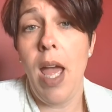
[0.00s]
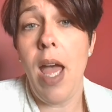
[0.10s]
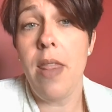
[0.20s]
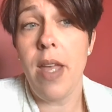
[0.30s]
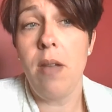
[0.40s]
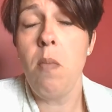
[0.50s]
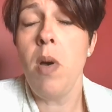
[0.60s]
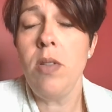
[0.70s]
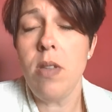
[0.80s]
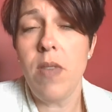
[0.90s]
And then
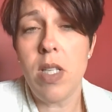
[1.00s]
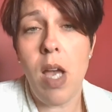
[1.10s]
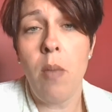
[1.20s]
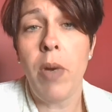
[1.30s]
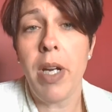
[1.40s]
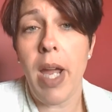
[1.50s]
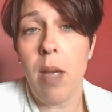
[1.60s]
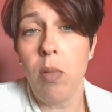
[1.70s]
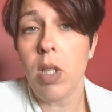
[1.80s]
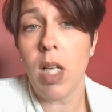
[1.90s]
most of the time we are
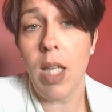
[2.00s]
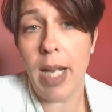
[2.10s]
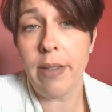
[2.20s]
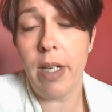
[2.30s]
able to collect